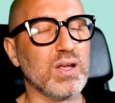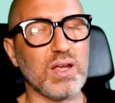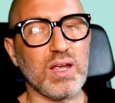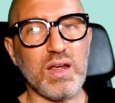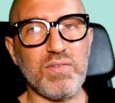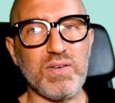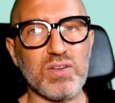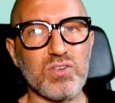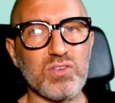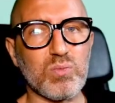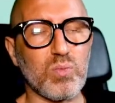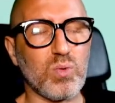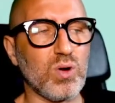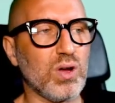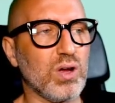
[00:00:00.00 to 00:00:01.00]
If it doesn't
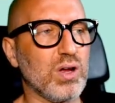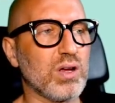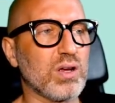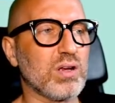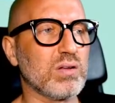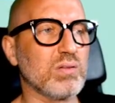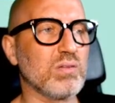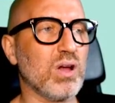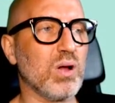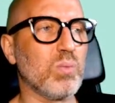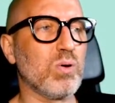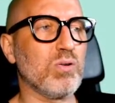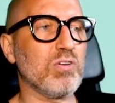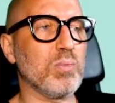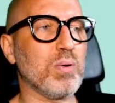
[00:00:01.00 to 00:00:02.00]
work, don't
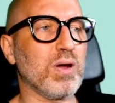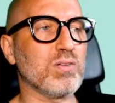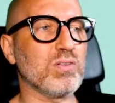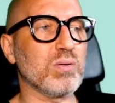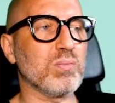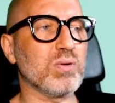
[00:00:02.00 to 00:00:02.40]
worry about it,